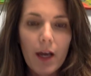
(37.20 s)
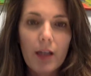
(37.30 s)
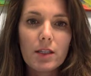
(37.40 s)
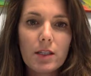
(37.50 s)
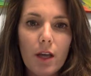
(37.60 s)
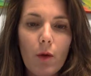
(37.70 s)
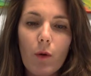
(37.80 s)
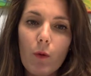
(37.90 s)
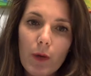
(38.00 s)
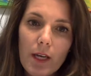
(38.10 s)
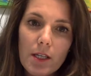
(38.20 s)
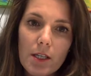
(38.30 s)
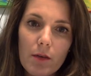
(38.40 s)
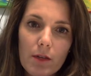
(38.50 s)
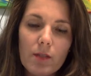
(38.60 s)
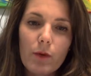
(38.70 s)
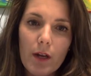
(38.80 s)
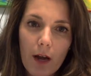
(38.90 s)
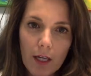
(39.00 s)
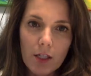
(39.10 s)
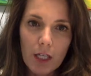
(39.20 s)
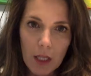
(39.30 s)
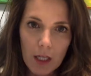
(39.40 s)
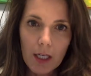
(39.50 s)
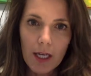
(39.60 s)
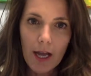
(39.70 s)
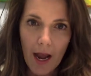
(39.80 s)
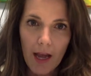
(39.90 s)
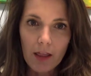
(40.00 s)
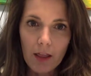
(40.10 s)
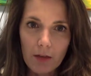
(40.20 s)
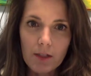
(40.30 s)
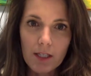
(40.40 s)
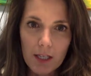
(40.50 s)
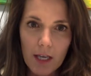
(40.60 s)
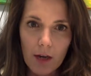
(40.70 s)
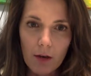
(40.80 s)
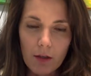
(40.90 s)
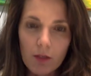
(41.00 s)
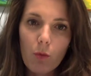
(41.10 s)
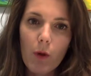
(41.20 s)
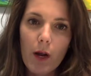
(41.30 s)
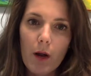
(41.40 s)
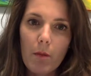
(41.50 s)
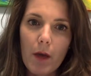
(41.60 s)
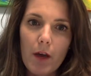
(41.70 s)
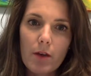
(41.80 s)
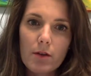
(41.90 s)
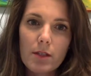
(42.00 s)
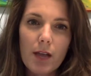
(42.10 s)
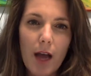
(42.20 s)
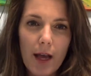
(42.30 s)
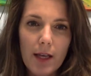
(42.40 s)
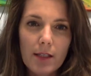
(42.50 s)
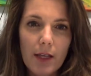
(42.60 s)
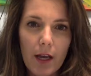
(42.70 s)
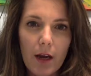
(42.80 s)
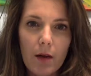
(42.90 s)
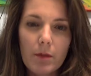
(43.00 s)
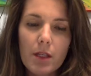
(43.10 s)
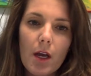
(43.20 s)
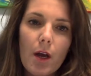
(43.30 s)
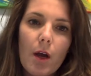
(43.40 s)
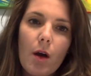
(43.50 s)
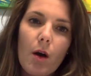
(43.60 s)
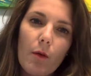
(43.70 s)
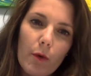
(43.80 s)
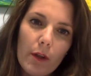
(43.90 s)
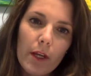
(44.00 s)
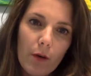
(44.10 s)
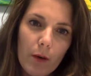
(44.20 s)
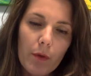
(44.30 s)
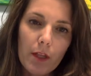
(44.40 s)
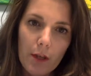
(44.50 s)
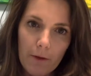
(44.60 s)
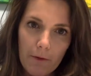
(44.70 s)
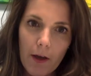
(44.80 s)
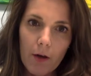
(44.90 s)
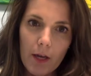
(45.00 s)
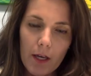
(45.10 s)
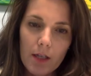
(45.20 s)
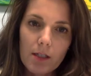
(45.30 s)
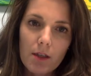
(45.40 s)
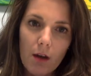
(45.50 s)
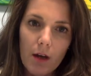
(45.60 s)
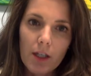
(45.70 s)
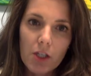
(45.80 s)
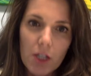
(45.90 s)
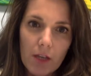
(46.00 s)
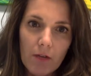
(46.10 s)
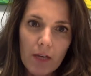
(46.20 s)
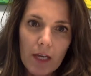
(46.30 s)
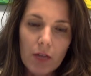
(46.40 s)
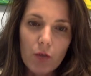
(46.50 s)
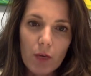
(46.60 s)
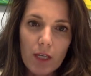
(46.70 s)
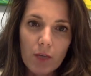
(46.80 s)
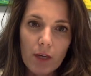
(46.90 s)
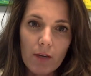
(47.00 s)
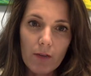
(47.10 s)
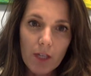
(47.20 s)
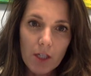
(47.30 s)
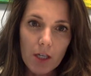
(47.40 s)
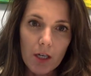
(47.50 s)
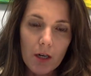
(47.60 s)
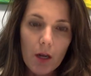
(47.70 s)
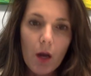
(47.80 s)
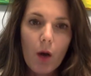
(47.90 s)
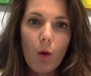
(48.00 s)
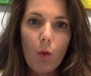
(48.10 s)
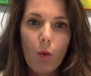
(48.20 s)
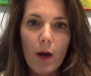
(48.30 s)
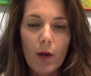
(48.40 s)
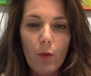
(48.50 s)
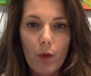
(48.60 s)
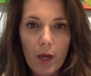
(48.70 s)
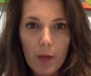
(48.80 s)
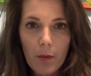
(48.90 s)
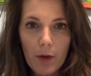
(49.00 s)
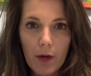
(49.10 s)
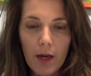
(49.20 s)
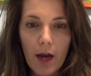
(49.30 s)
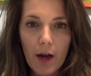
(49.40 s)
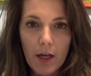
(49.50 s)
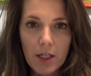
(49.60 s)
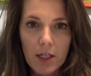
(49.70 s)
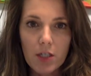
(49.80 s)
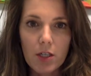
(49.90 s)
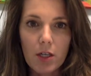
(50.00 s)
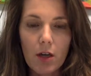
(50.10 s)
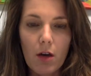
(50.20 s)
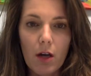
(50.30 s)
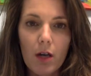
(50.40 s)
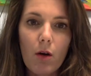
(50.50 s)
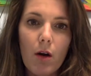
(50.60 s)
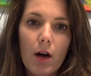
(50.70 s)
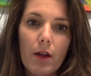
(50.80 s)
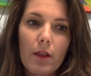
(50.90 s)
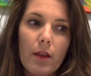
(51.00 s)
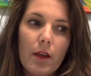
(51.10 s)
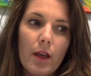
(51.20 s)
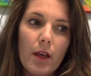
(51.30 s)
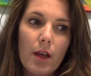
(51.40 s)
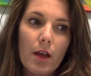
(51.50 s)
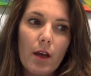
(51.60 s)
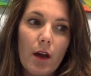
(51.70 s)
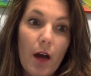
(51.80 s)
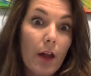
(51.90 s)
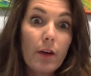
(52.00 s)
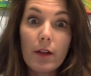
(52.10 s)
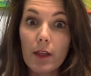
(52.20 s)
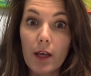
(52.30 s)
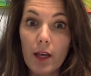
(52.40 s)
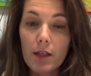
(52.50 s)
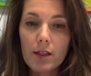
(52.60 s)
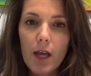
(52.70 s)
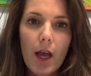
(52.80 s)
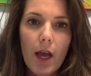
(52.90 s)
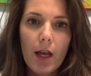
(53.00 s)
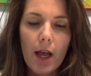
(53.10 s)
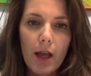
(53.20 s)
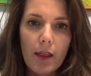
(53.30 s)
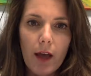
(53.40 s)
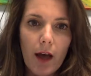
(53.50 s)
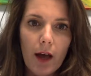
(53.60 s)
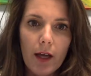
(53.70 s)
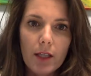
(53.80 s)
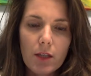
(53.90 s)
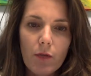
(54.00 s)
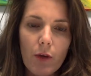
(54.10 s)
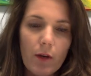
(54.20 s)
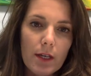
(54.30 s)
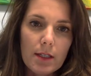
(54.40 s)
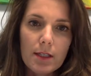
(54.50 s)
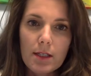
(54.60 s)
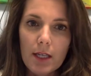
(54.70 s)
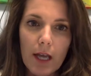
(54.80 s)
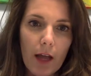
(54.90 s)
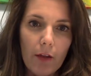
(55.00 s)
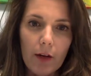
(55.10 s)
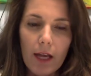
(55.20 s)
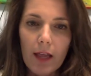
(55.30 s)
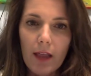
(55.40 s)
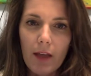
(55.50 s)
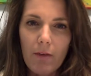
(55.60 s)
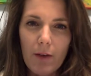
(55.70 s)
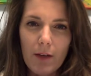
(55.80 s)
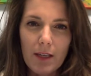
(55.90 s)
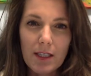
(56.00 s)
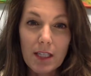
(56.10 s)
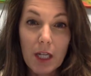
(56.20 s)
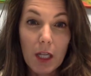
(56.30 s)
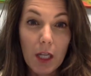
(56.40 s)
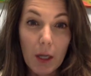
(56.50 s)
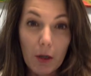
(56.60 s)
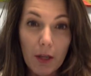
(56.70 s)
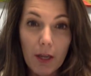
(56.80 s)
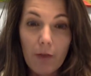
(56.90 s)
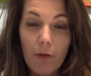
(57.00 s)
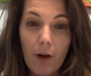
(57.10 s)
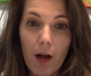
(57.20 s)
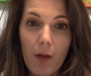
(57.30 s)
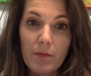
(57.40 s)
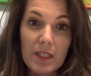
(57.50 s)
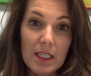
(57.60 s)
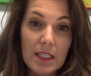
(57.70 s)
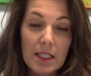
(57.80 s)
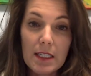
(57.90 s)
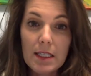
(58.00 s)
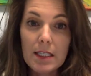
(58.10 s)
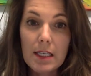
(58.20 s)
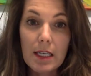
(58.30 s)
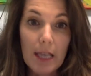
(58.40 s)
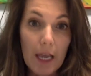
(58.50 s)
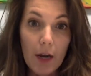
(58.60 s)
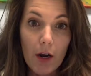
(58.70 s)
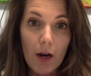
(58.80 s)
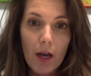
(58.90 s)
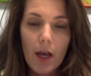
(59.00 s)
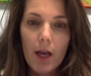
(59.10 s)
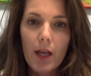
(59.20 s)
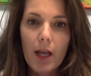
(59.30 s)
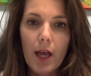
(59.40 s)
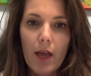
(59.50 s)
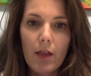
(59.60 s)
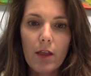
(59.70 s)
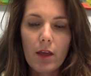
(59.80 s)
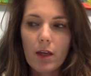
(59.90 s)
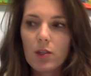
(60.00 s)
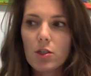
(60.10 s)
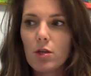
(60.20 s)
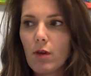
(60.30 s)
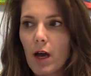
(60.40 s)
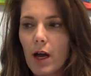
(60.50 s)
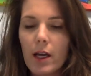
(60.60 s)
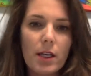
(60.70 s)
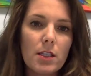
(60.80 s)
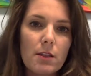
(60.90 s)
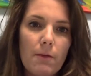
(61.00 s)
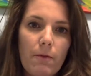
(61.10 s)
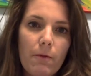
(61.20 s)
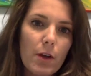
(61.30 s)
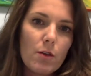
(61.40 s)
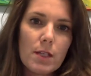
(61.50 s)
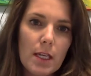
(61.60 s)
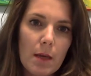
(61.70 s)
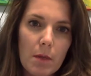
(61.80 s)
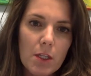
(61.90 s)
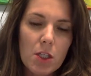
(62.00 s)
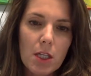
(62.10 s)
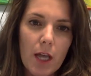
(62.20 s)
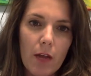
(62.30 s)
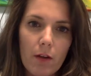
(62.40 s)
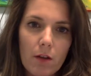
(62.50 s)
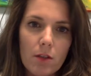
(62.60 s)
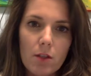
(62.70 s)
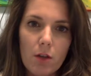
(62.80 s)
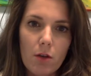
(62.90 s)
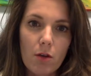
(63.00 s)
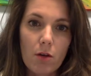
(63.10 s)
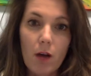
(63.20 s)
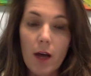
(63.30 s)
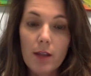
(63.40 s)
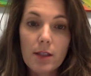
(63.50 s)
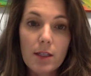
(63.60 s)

And so what we do is we are actually looking at those skills where most eye exams are really going to put their focus on achieving 20/20 vision. What we put our attention on are the other things. Can the eyes focus together? Can they focus clearly from distance to near? Can the two eyes fuse an image together so you're not